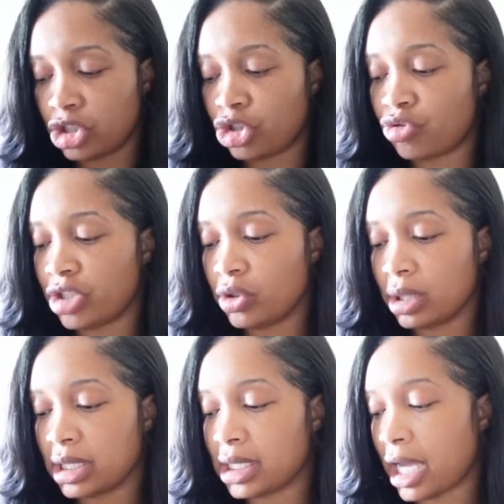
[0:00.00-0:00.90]
string
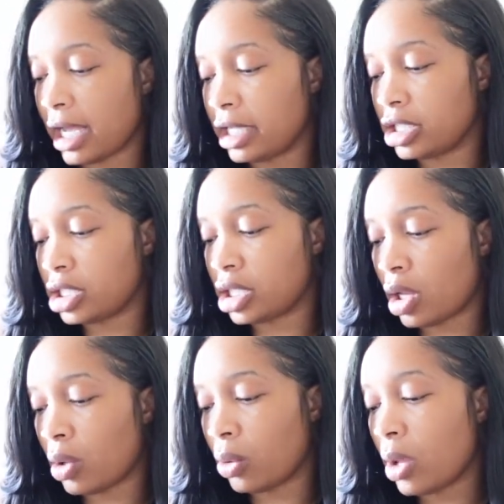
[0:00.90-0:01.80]
on the side.
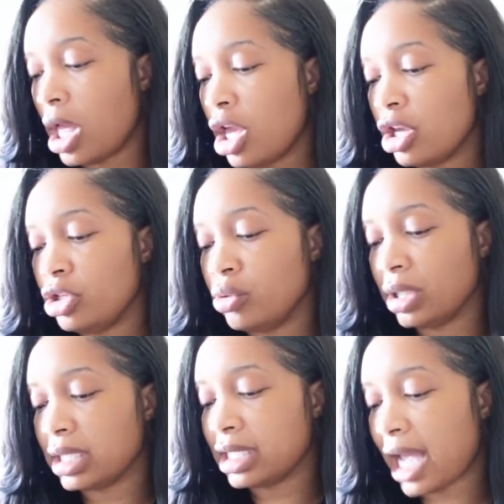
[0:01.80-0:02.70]
So
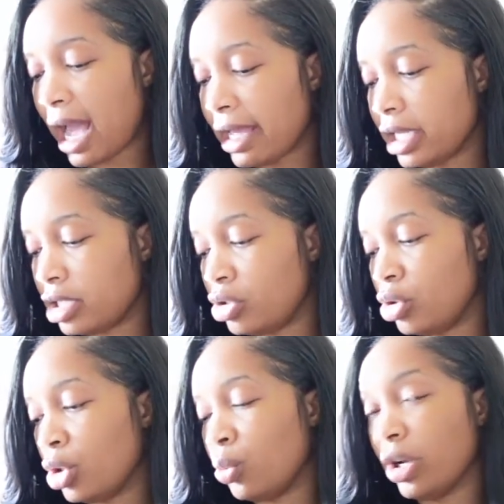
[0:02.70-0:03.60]
you can tie it you
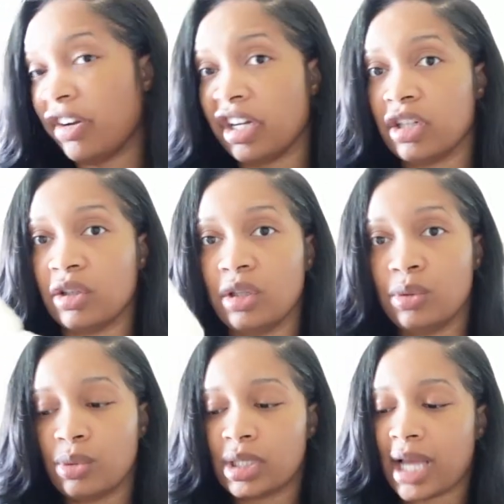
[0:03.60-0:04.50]
could wear it
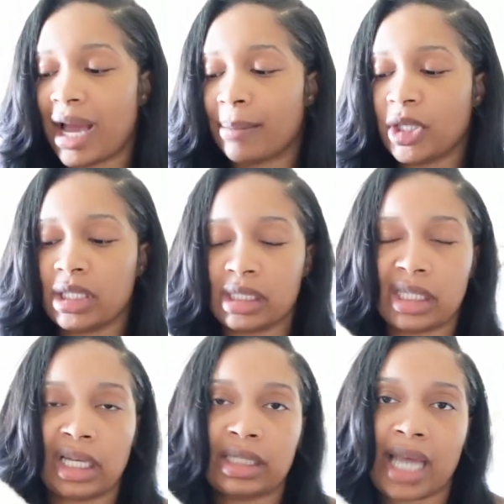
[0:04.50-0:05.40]
loose i'm gonna
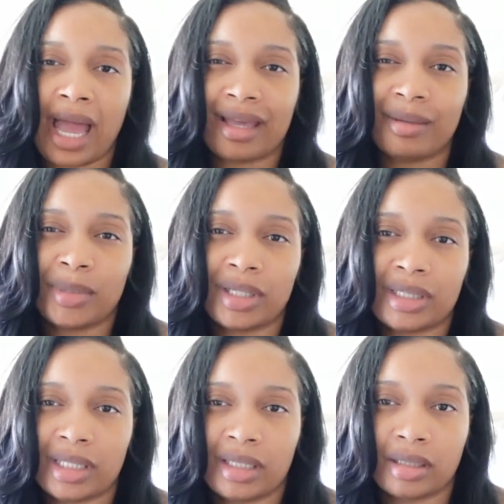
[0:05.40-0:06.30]
say tie it
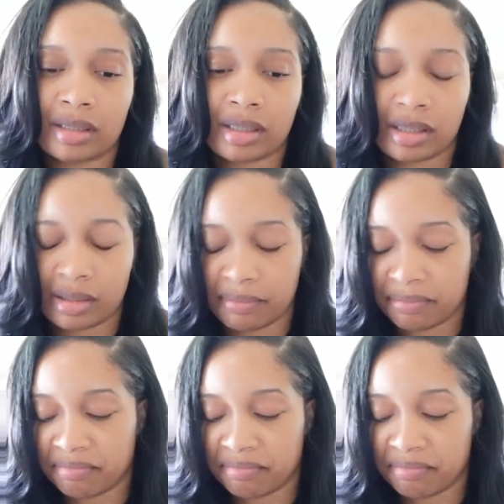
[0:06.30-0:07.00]
because it looks